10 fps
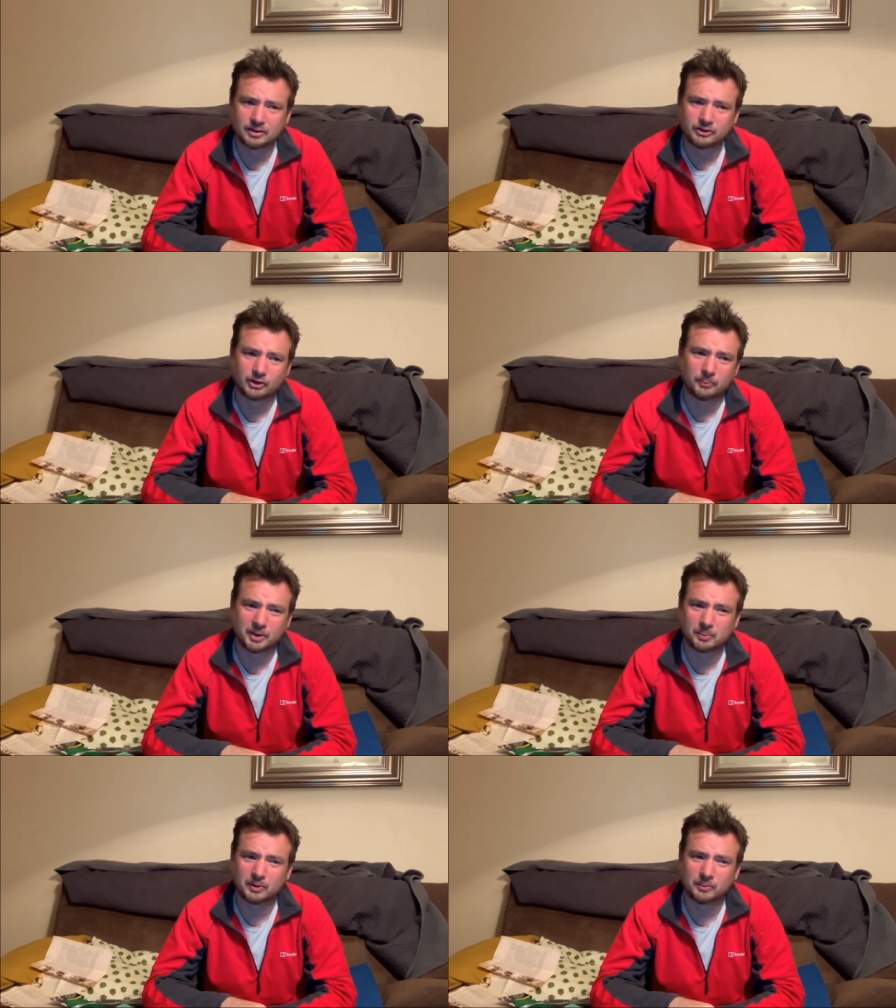Some
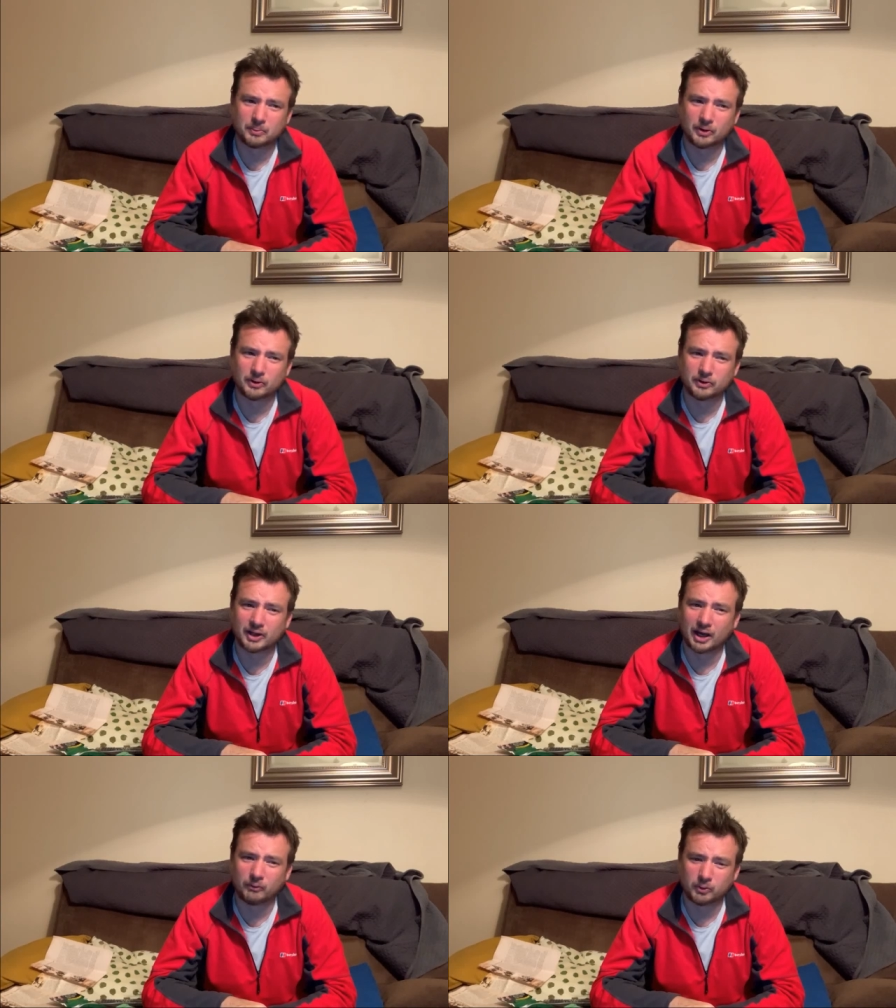people in Poland
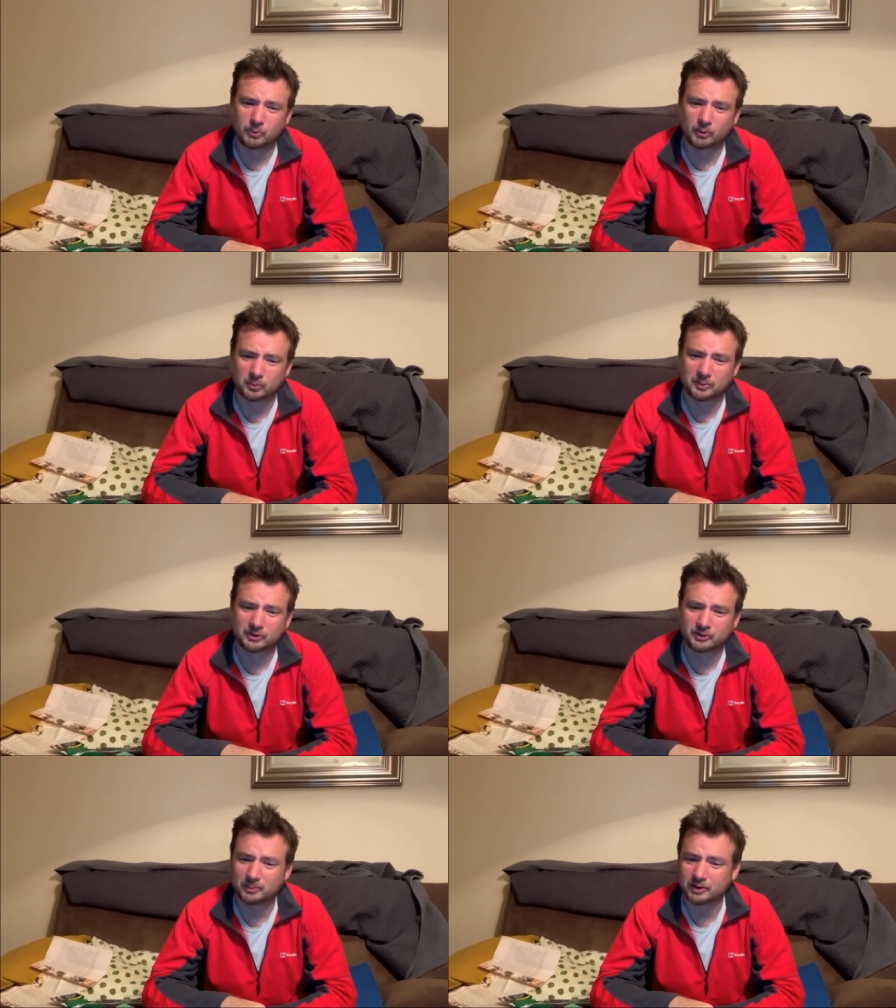now would probably
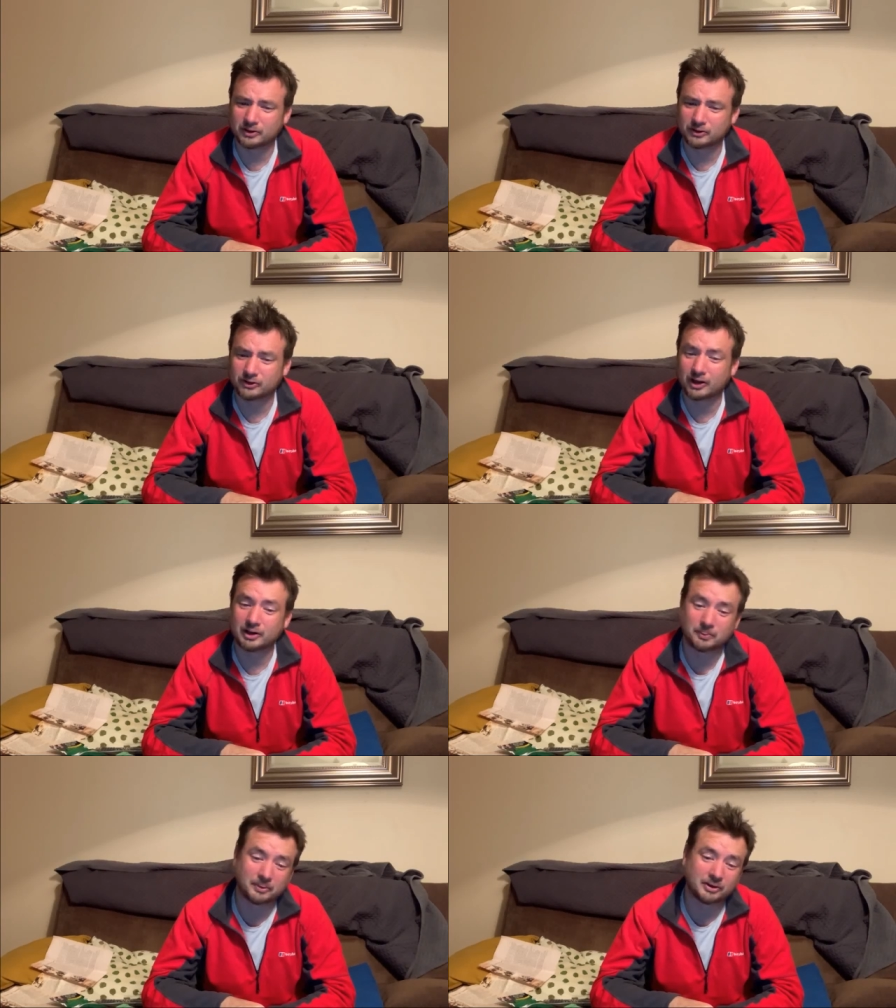being,
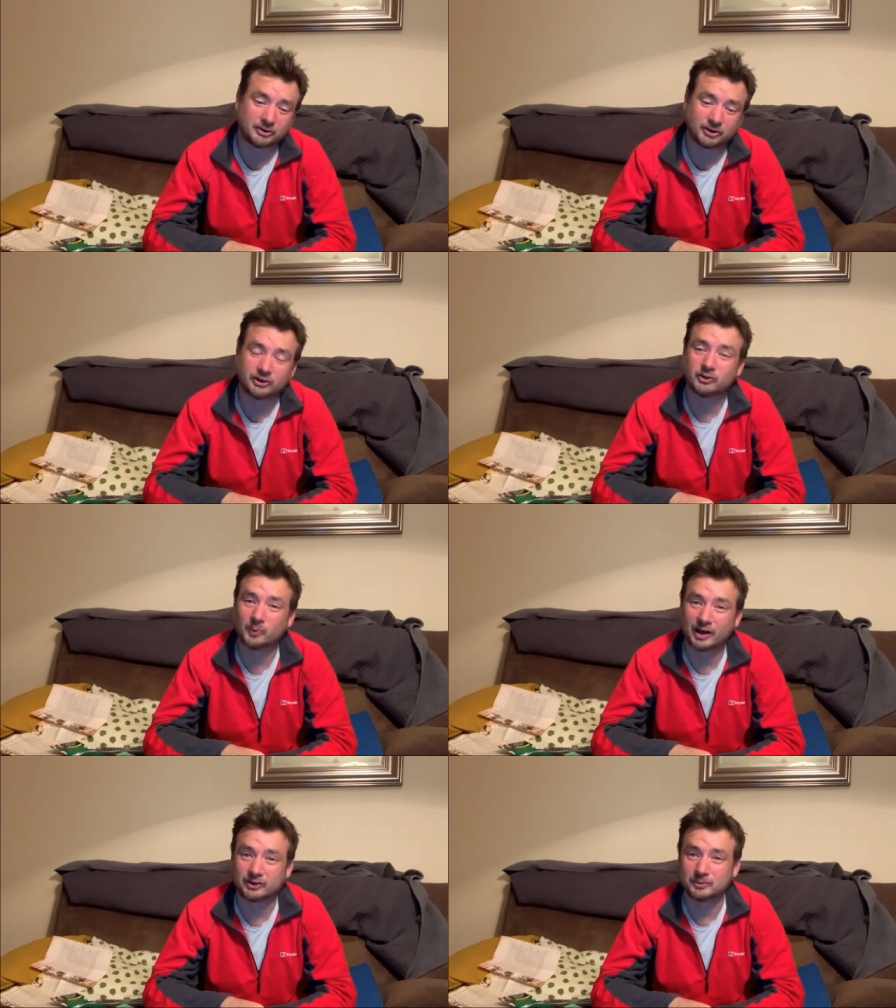say being sent to
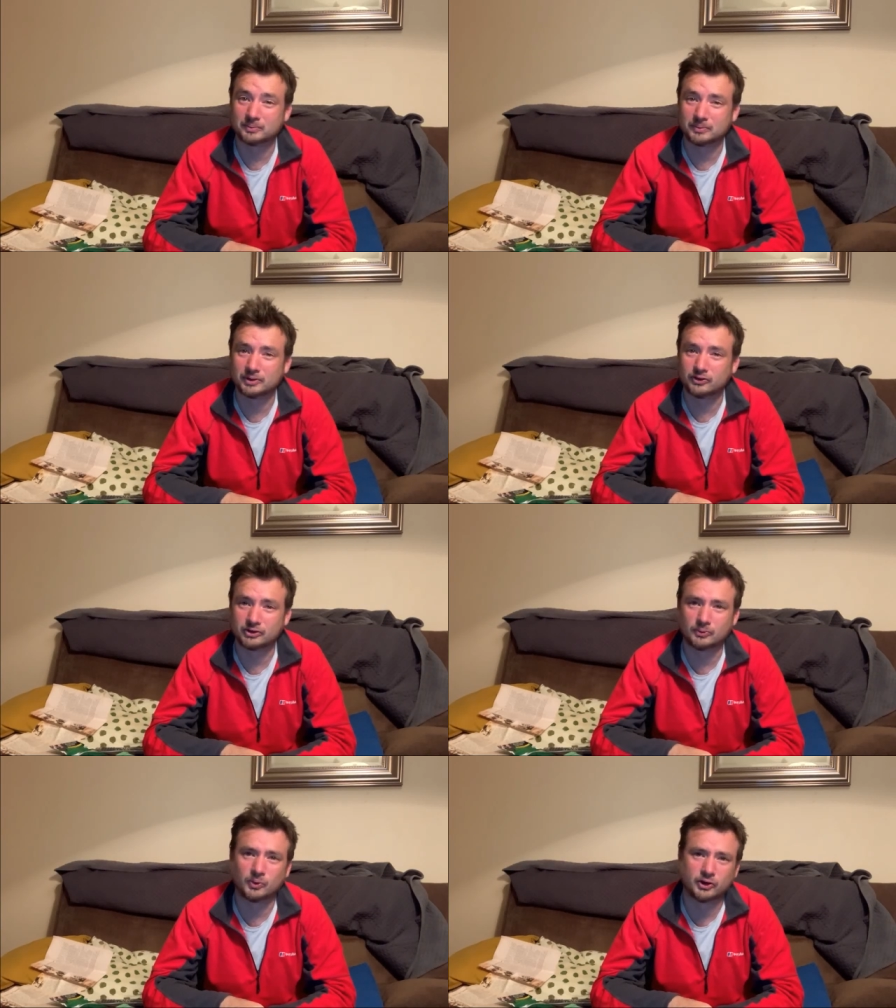Radom is
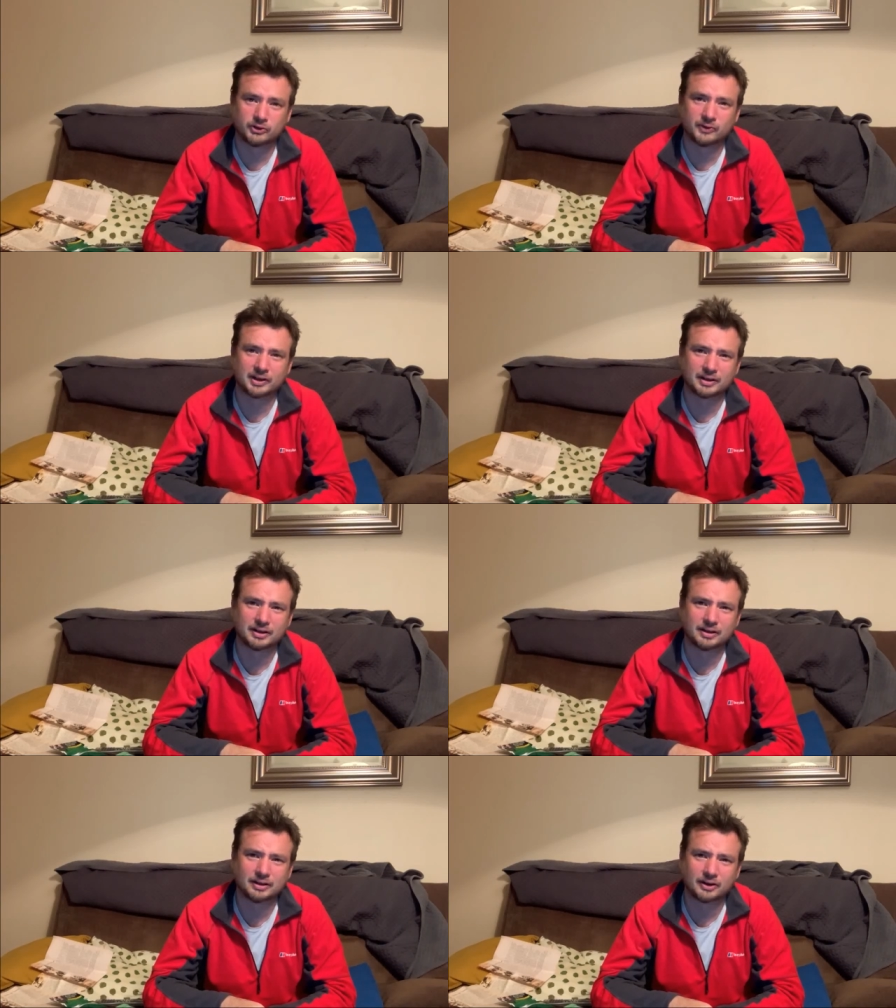the worst
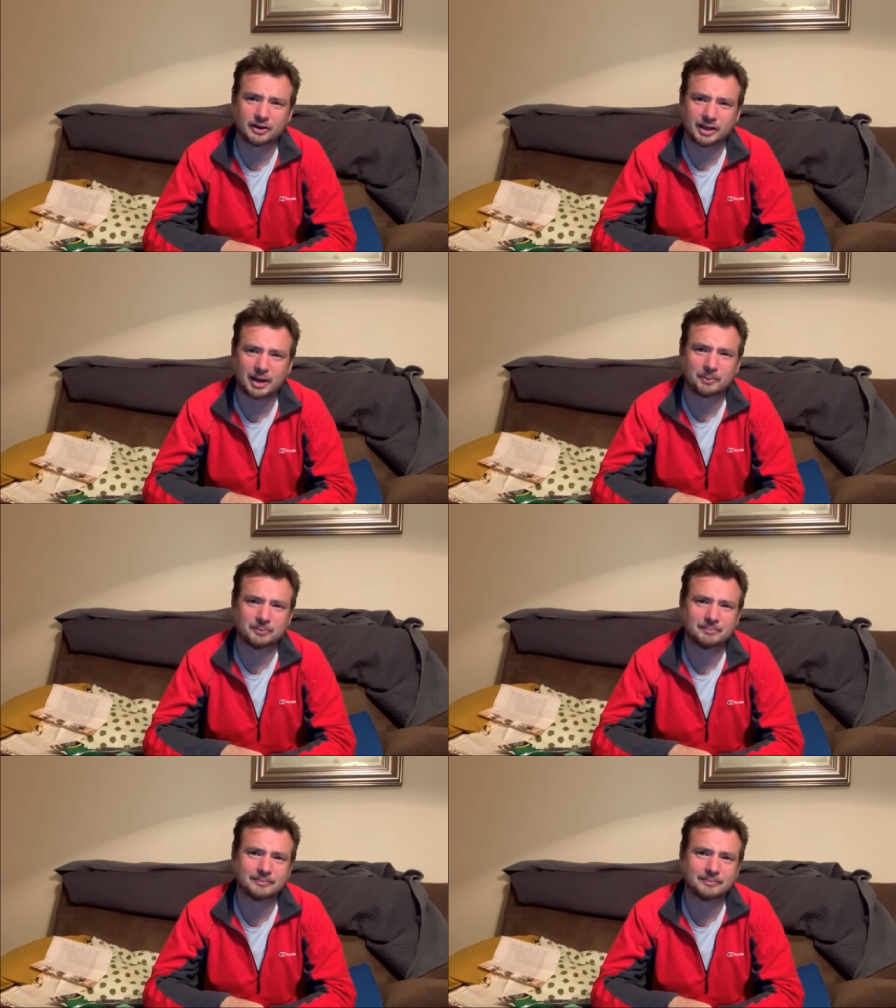thing that can happen.